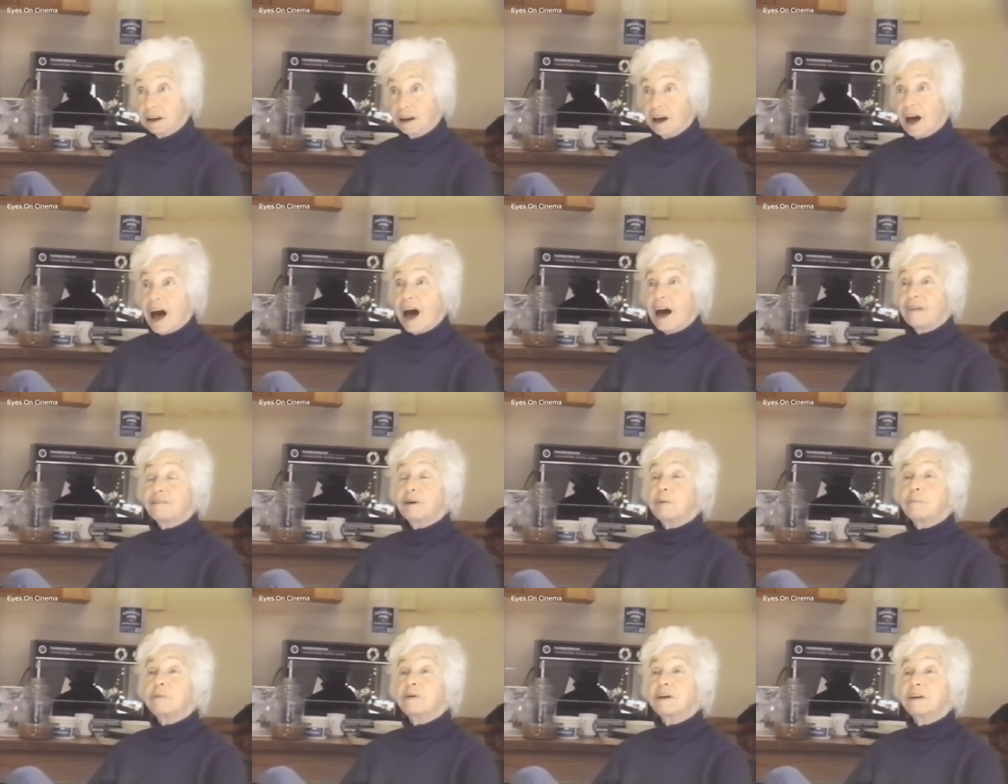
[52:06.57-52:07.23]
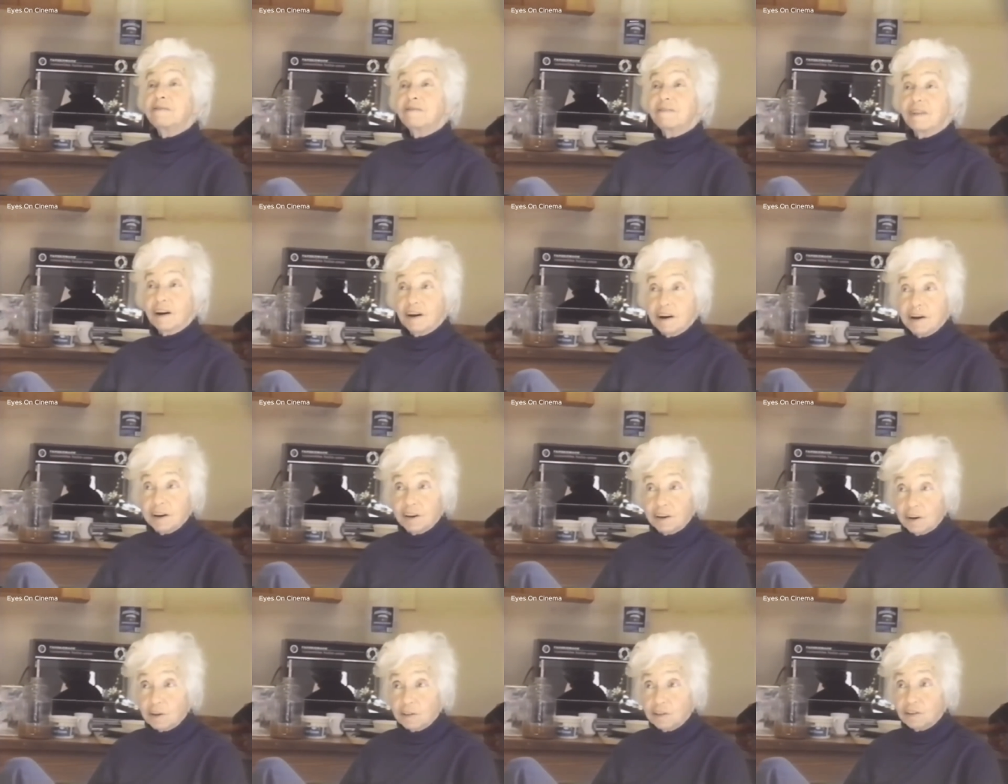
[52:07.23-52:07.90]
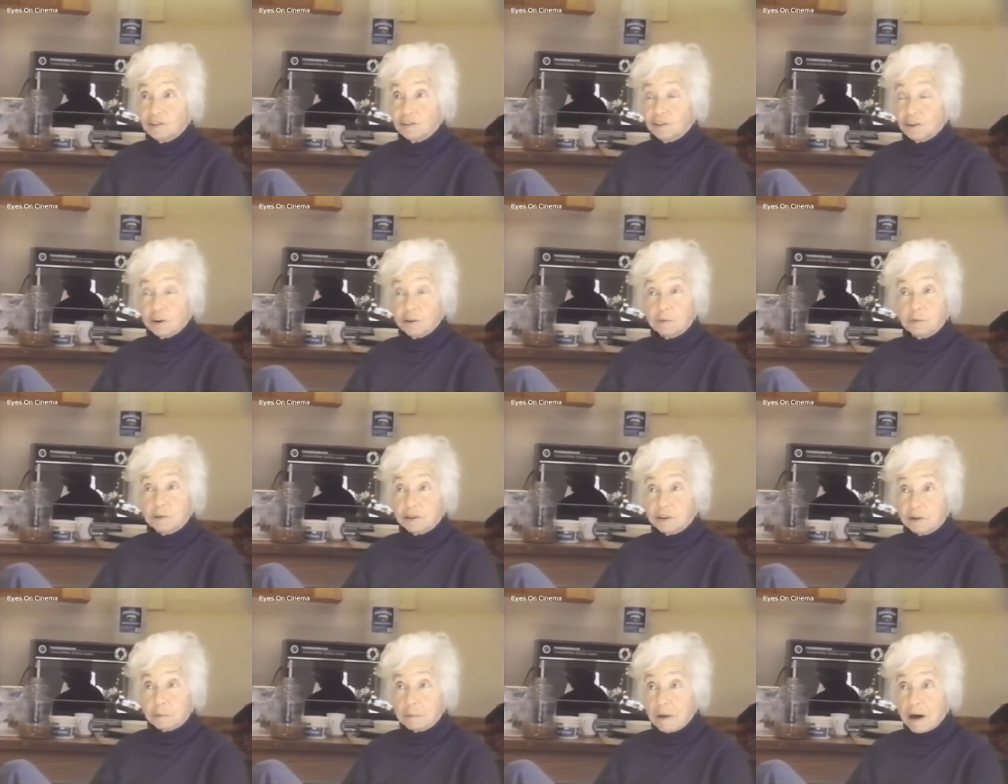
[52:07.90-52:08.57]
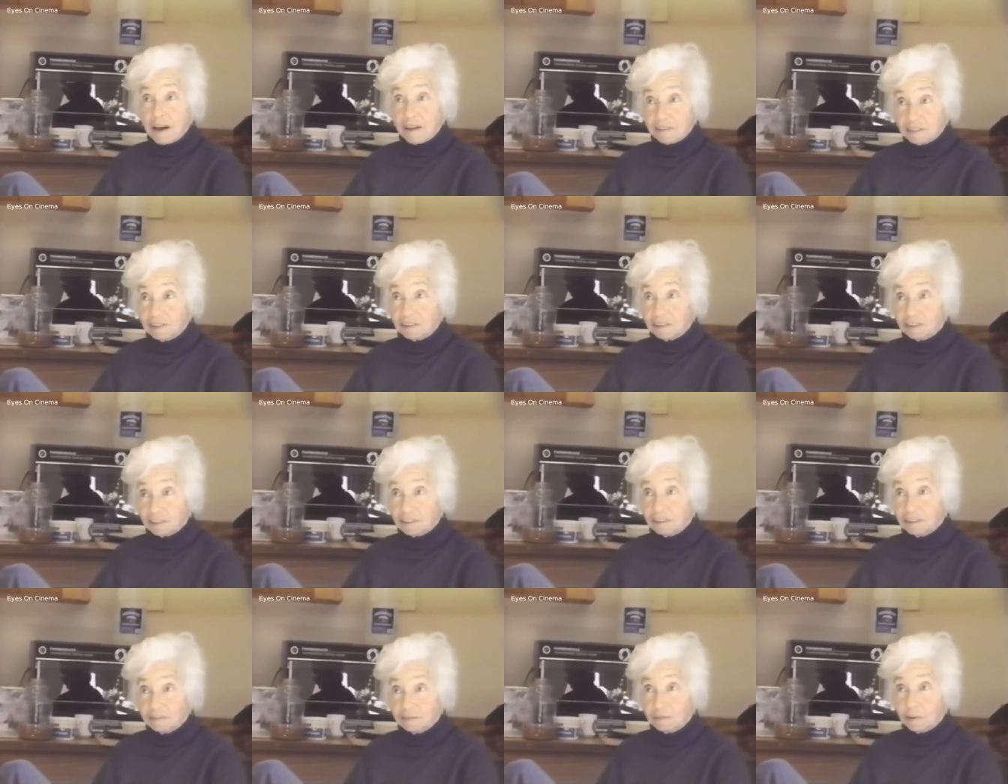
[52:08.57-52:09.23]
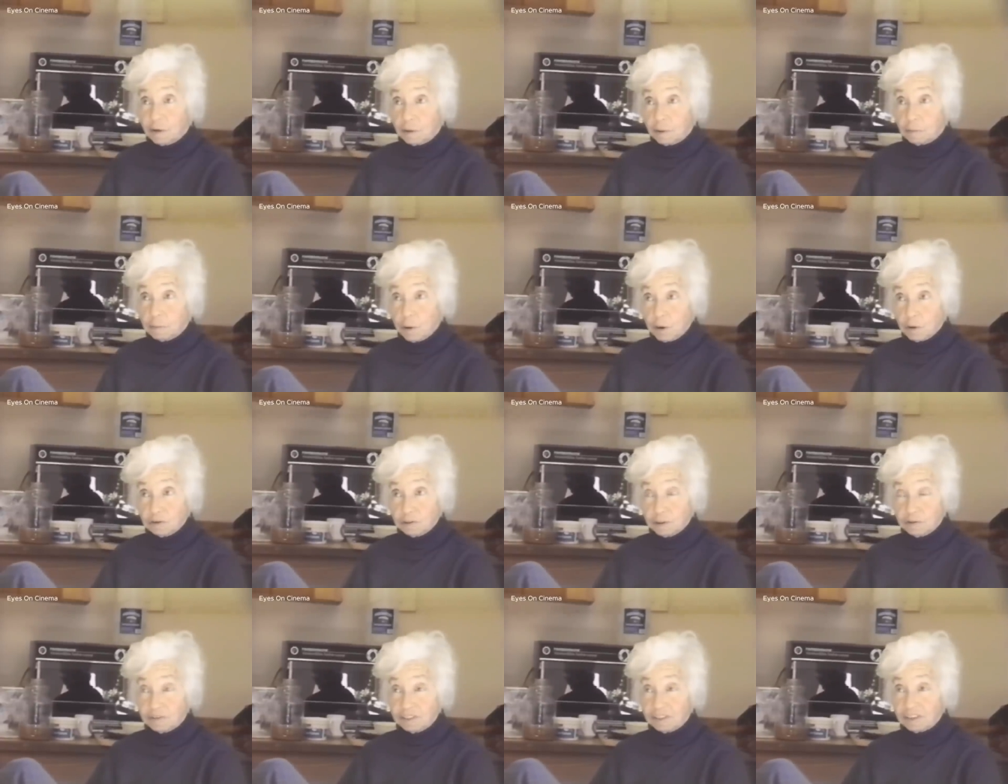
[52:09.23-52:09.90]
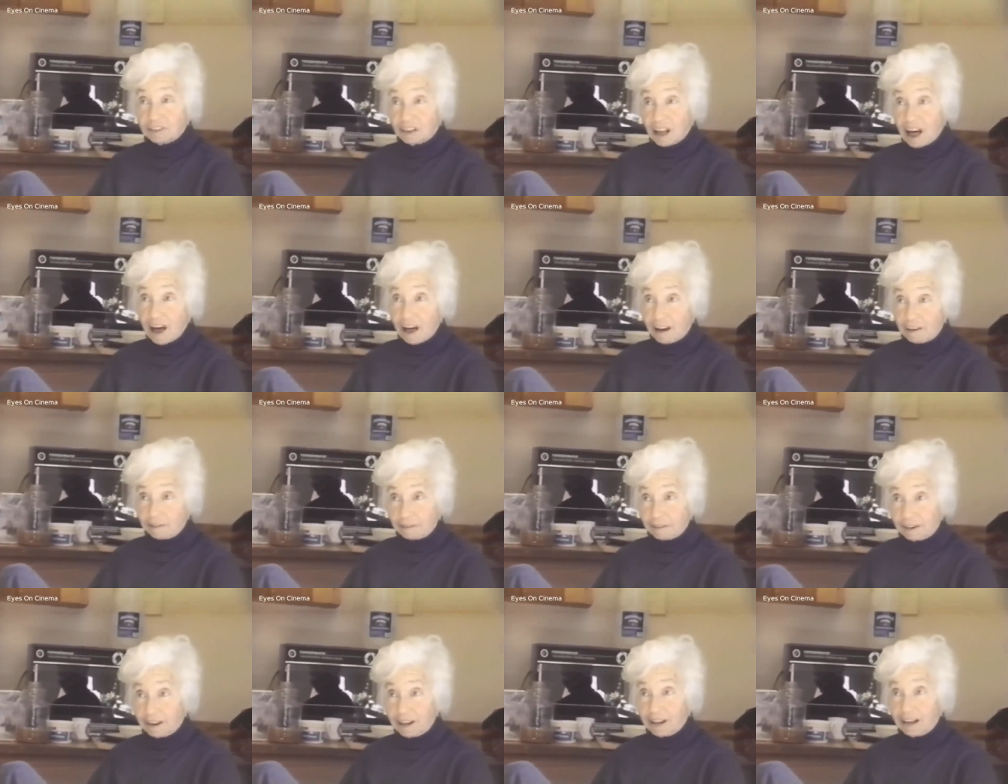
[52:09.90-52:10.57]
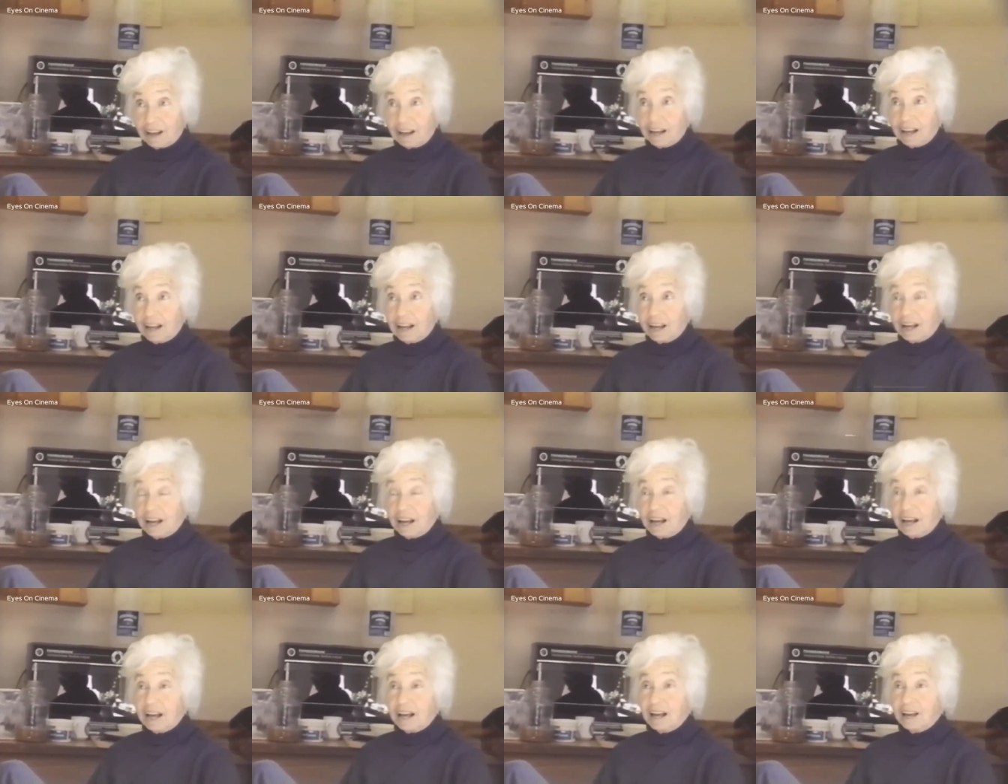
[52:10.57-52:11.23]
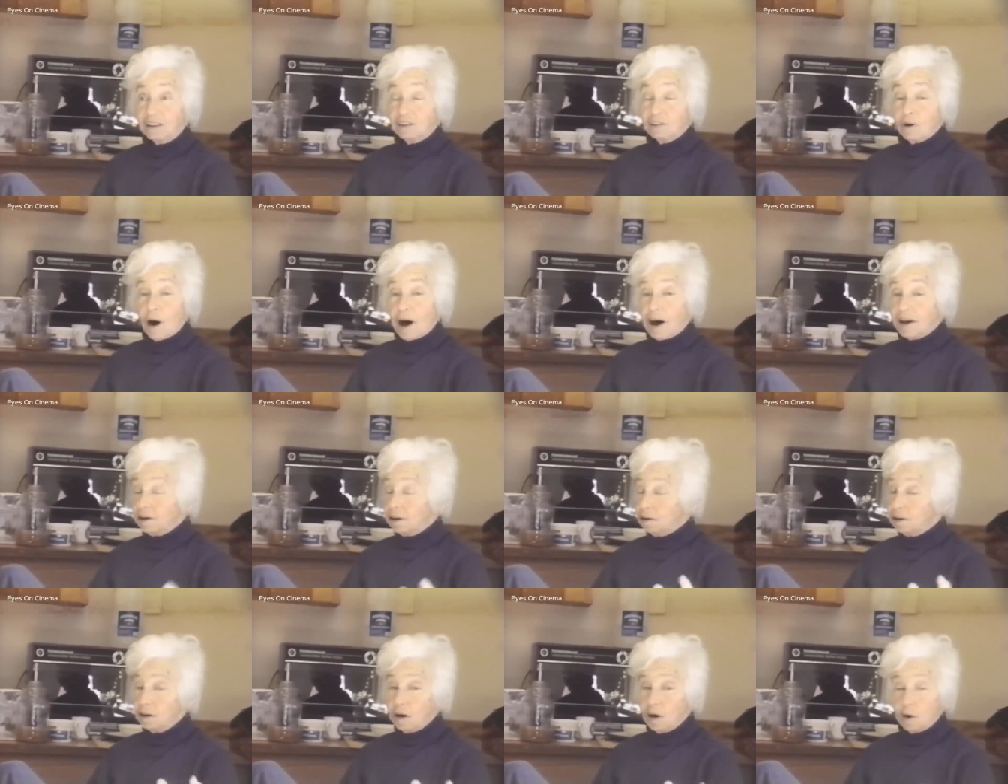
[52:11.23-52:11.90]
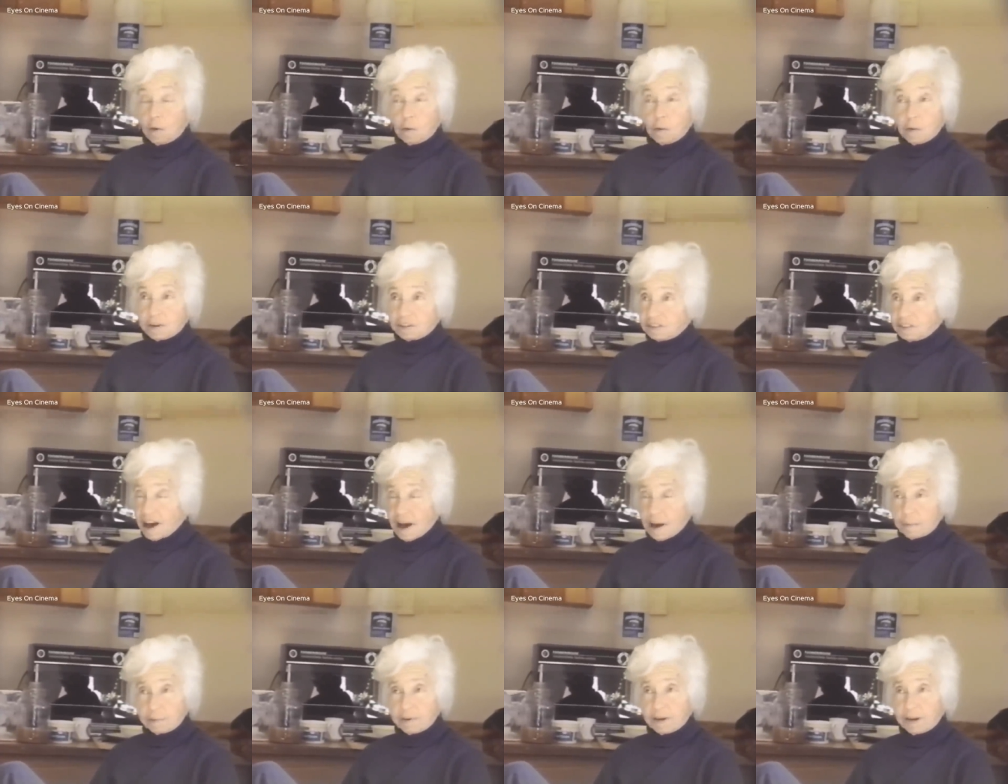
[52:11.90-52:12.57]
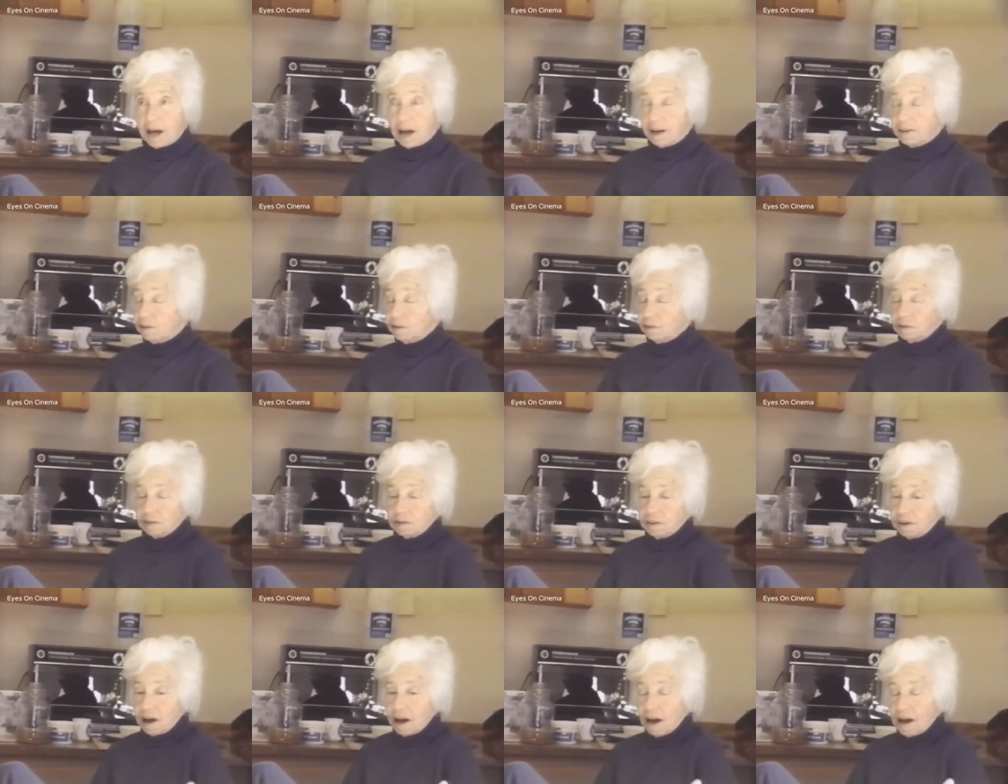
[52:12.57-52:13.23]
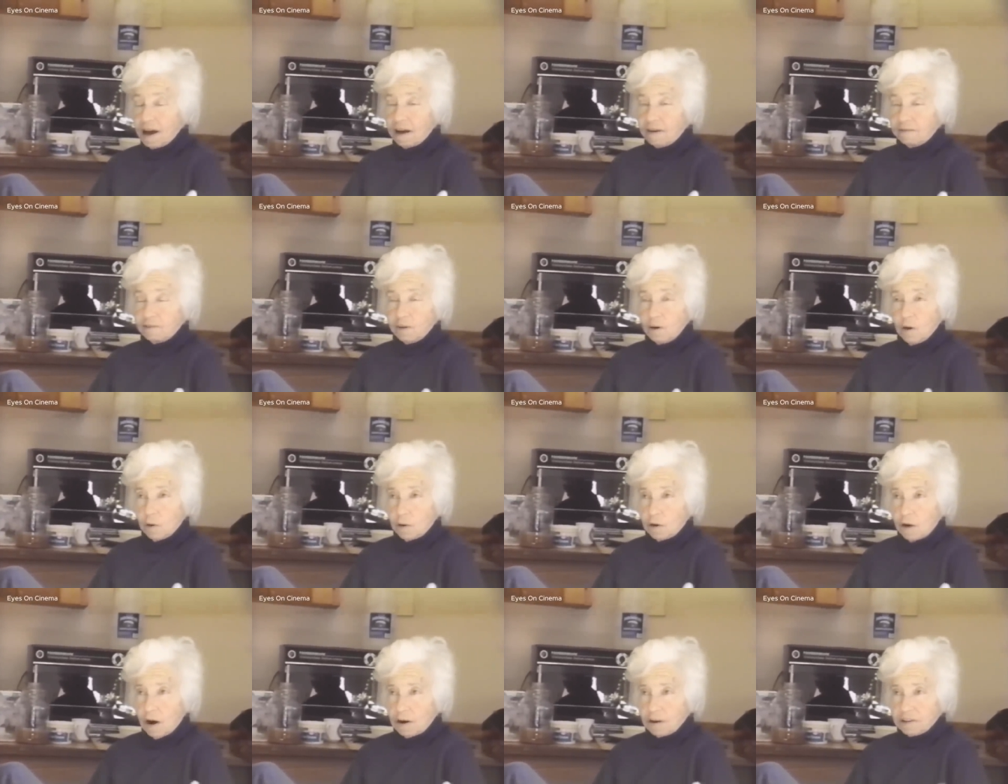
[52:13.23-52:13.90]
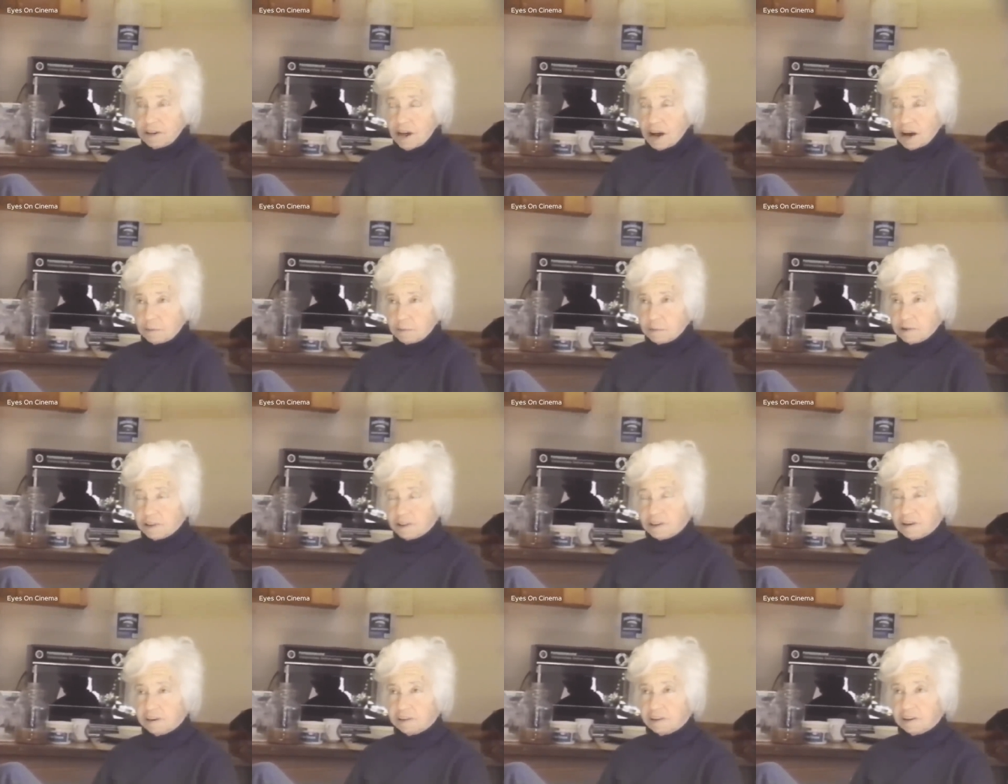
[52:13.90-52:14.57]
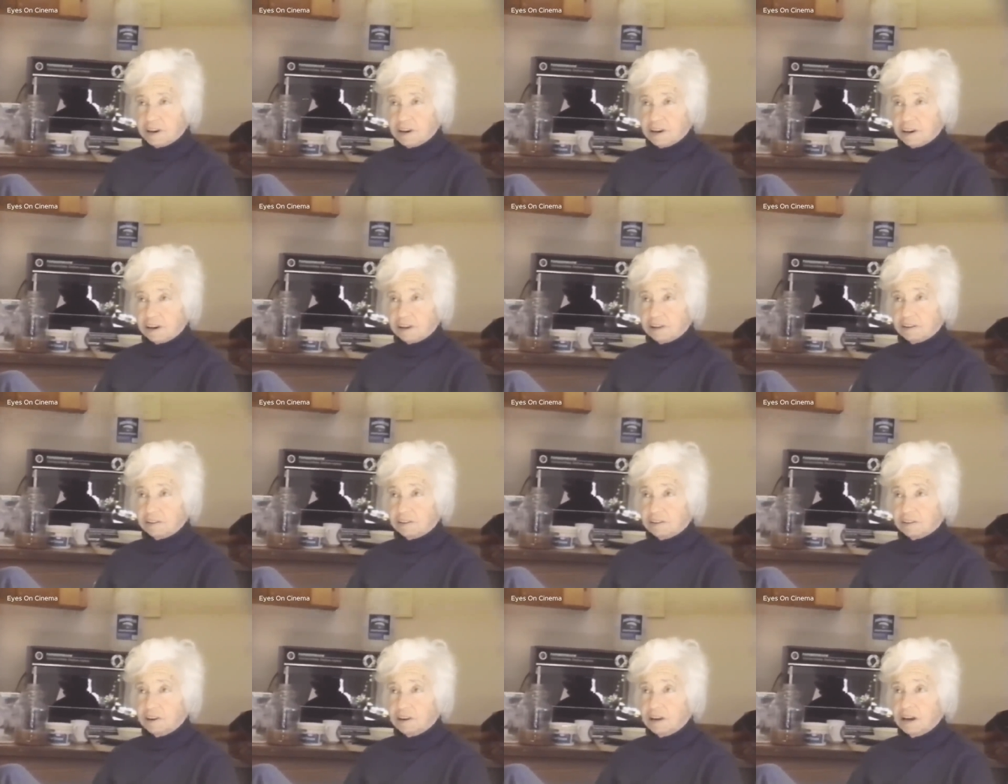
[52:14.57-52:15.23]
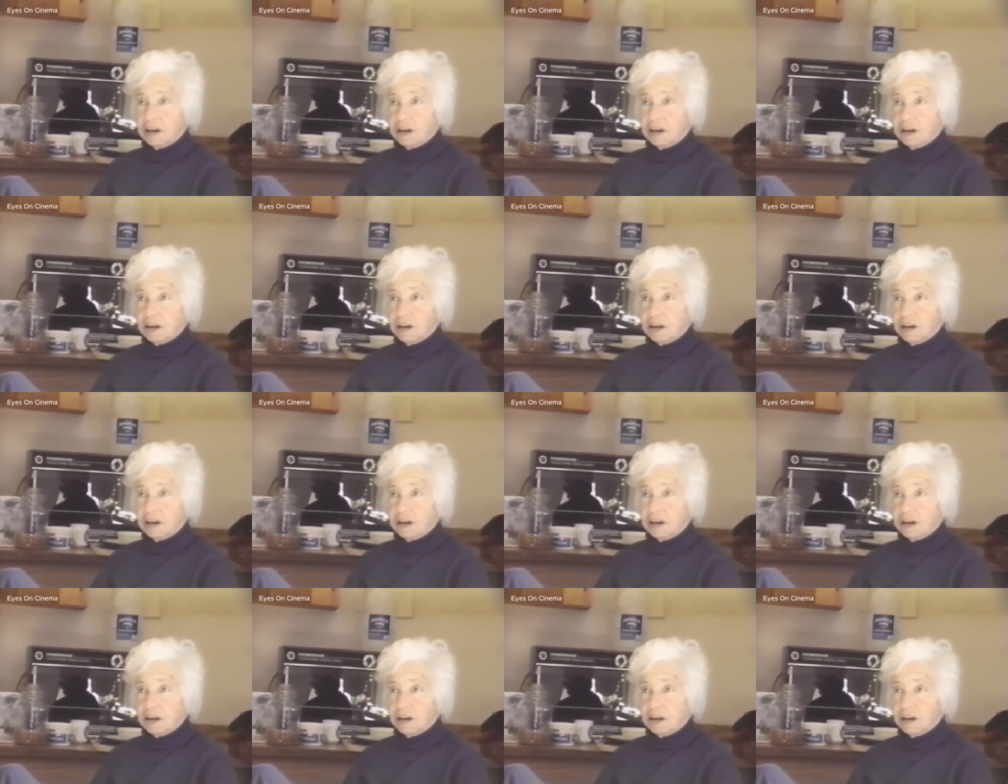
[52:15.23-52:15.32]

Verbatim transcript: having been very concerned with the masses for most of his life. So I don't know what's happened. I don't. I have no contact with Higgins.